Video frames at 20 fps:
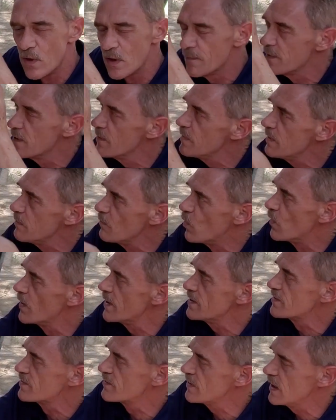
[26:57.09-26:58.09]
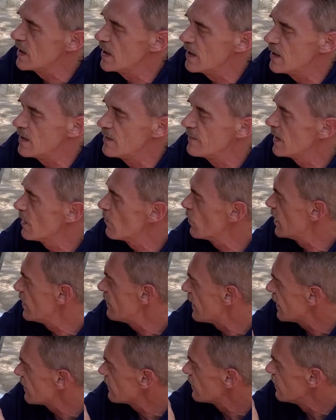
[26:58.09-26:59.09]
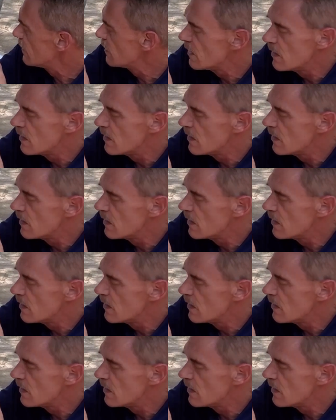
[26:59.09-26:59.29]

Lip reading: You want them to be moist, and that way that